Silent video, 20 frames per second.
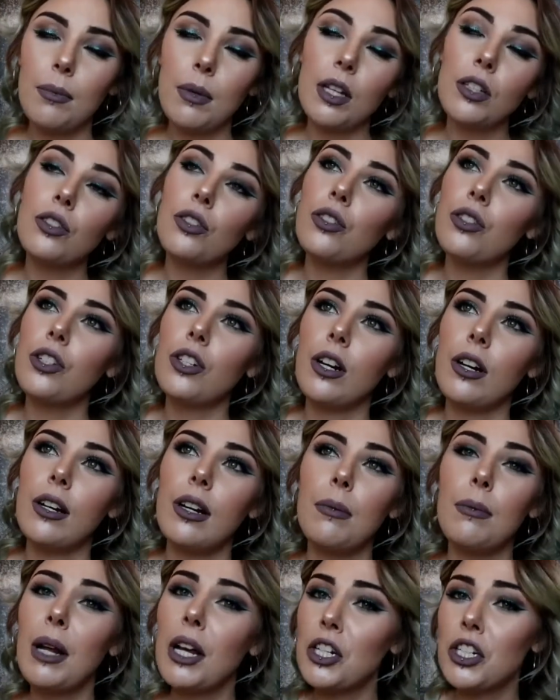I'm not too sure,
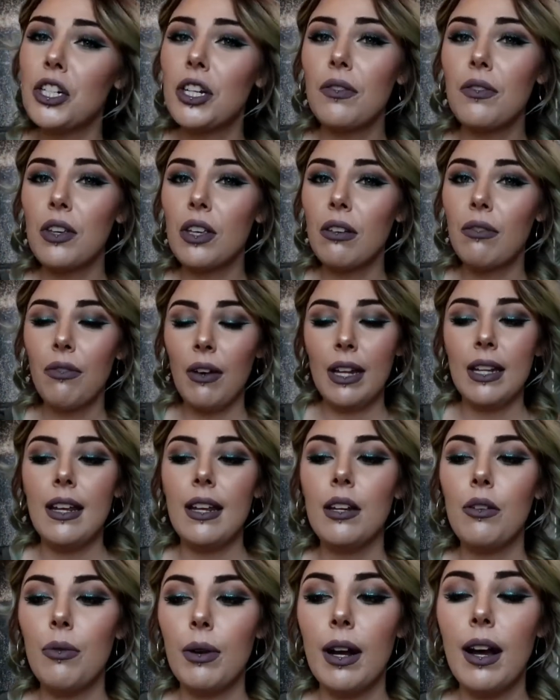and I'm not sure if you can find it
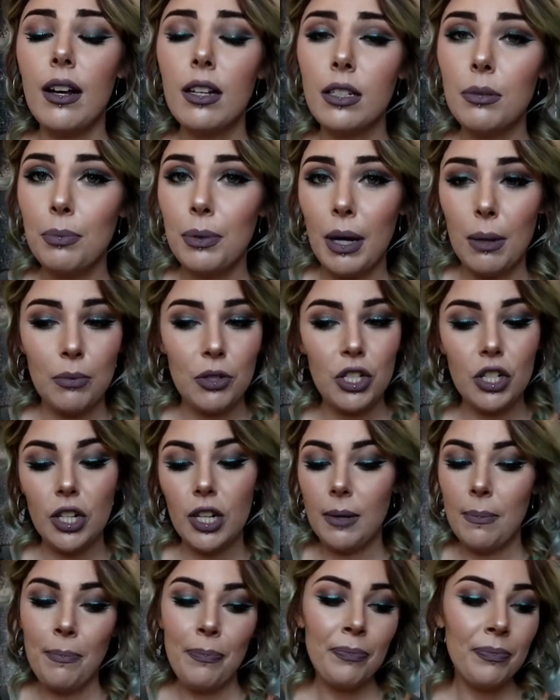anywhere else, but I'm
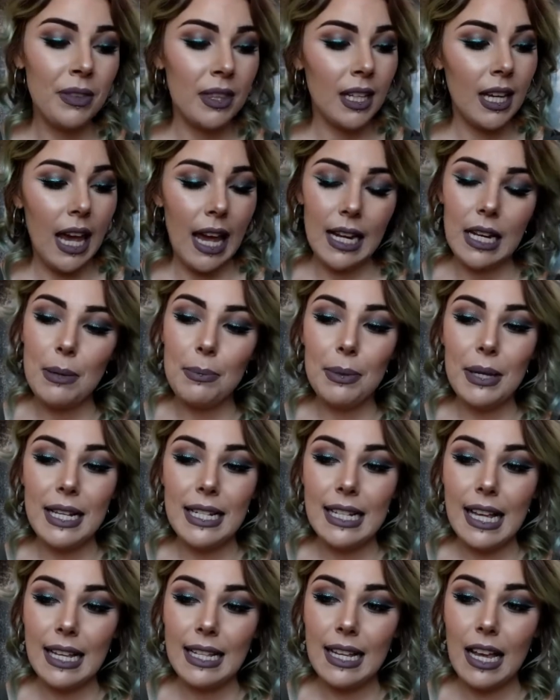sure any
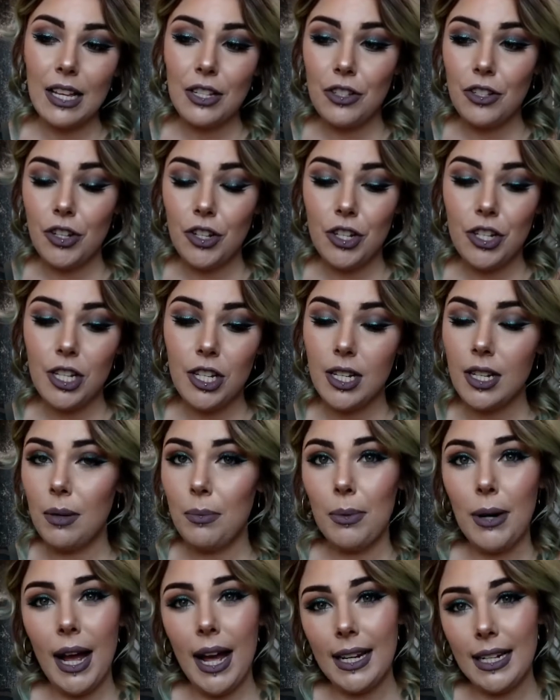place that sells
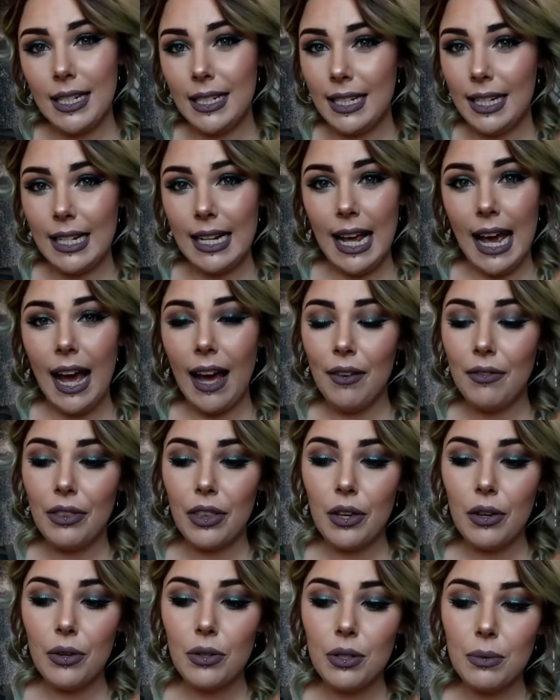Neutrogena brand is gonna have
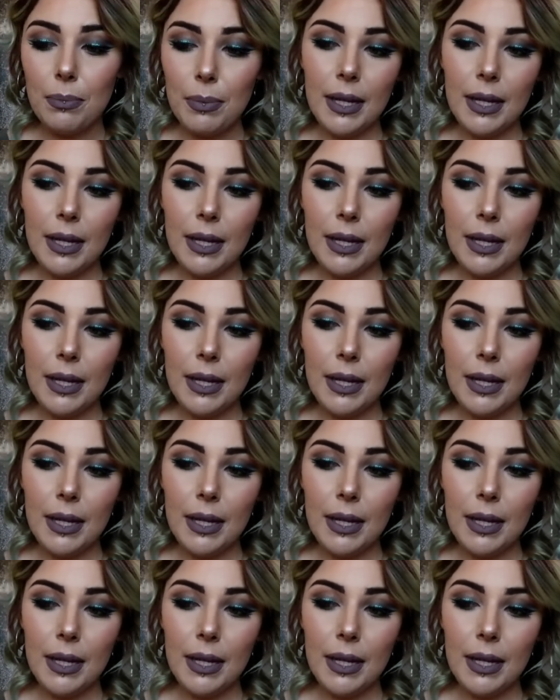those.